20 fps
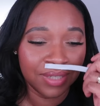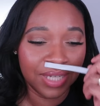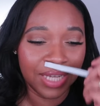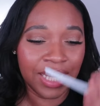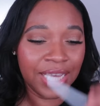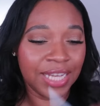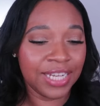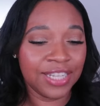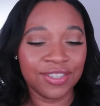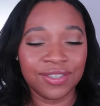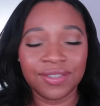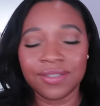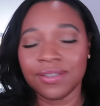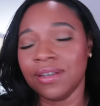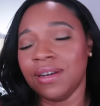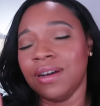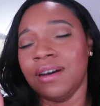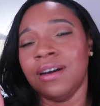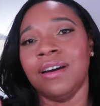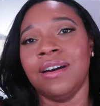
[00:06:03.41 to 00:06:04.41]
It is,
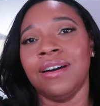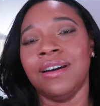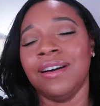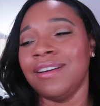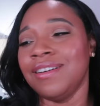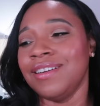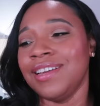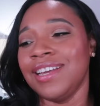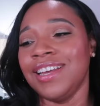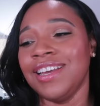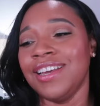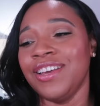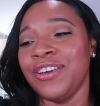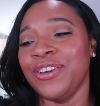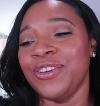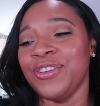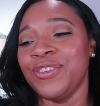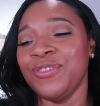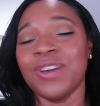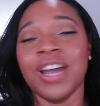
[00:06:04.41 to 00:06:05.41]

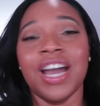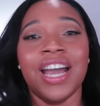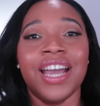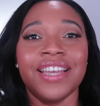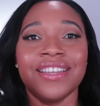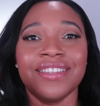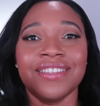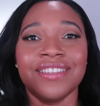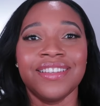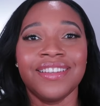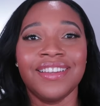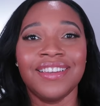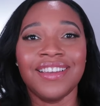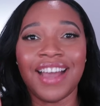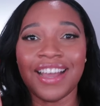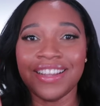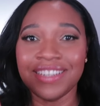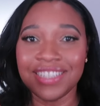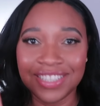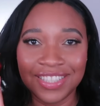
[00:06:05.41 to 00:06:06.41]
you guys,
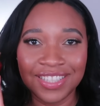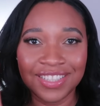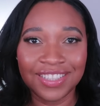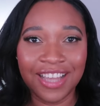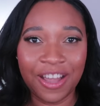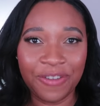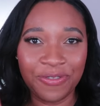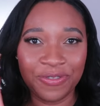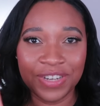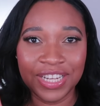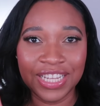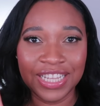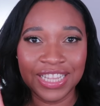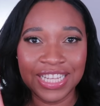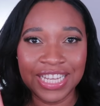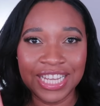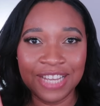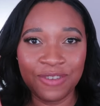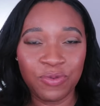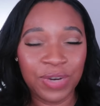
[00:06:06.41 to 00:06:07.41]
this is
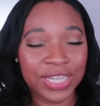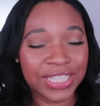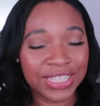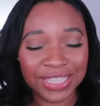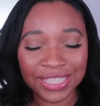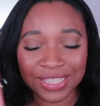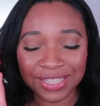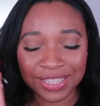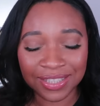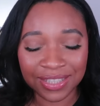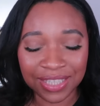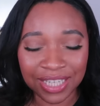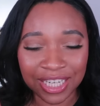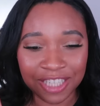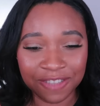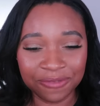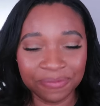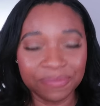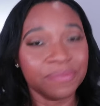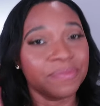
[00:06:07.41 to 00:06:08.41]
definitely, once this is
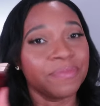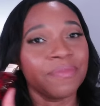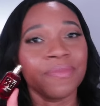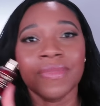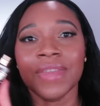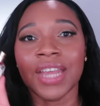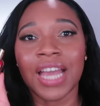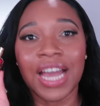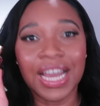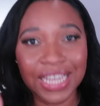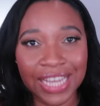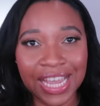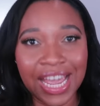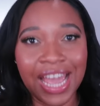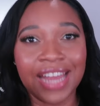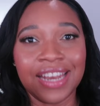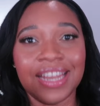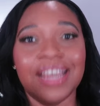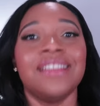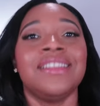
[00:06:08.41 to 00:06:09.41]
done,
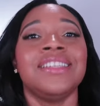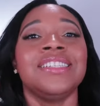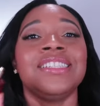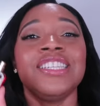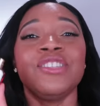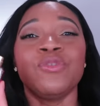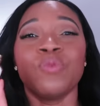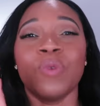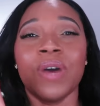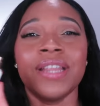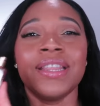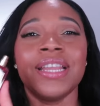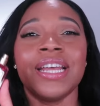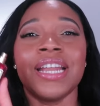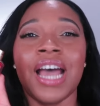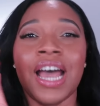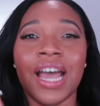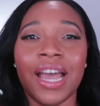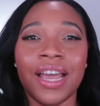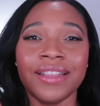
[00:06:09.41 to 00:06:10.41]
again, this is one
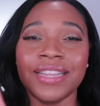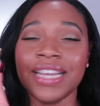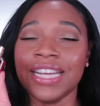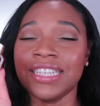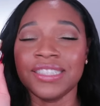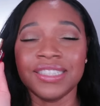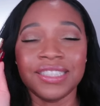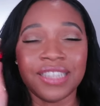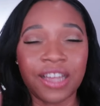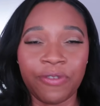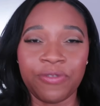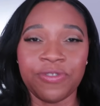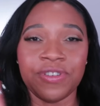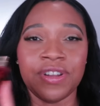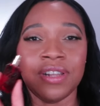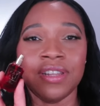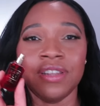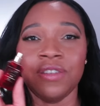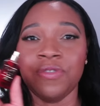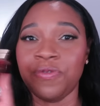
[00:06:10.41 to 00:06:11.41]
that that's
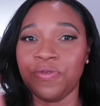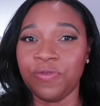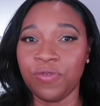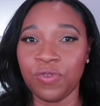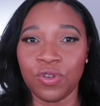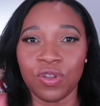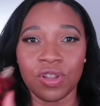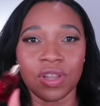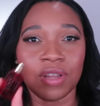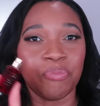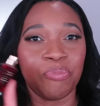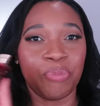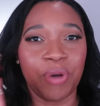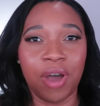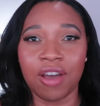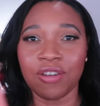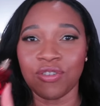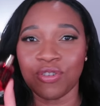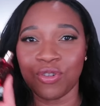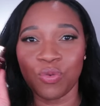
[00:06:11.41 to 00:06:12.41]
definitely full
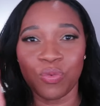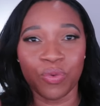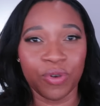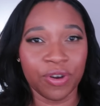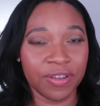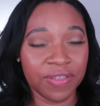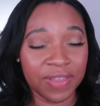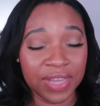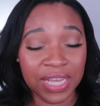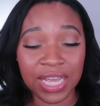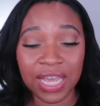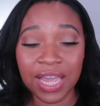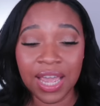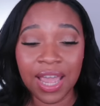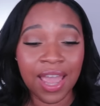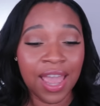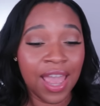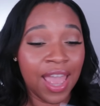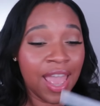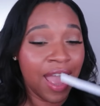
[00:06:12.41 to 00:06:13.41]
bottle worthy.
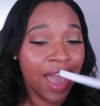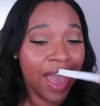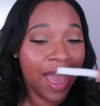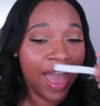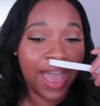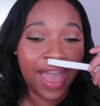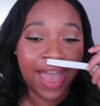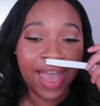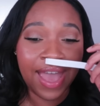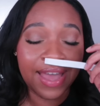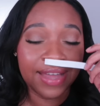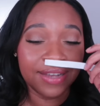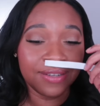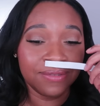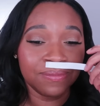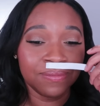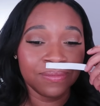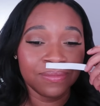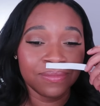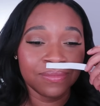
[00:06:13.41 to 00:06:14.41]

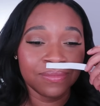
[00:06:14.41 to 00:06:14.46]
And